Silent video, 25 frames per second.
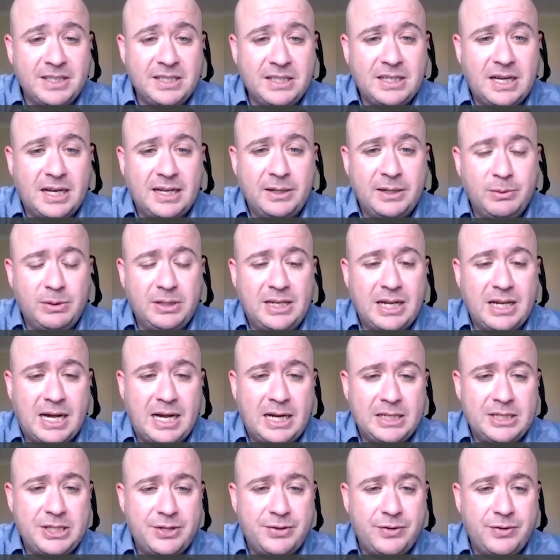and it will
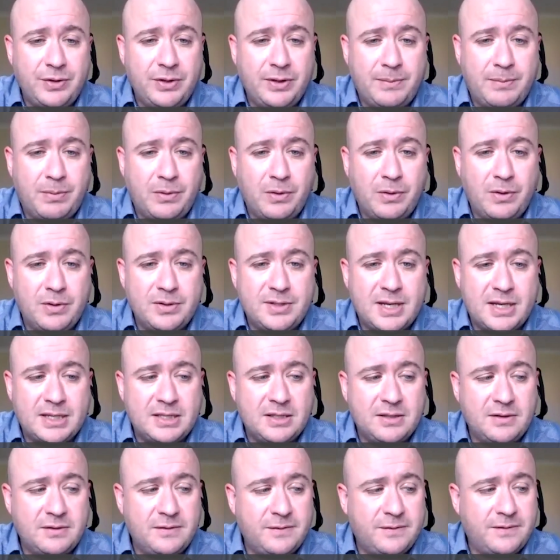guide you through the process
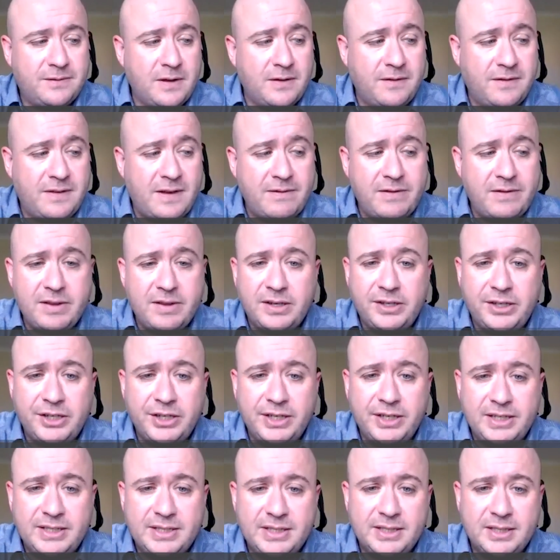of, of everything you
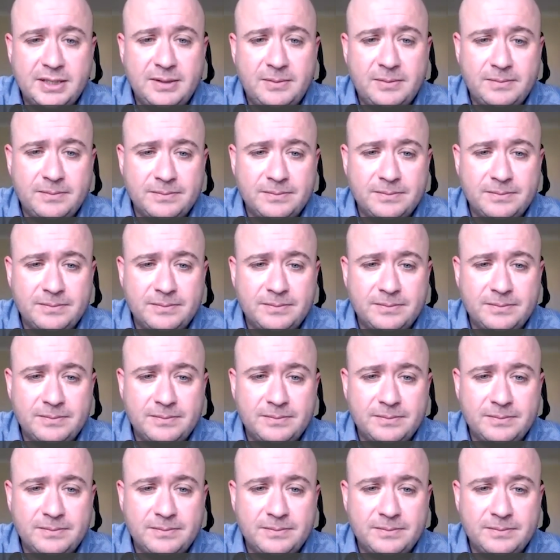need to do.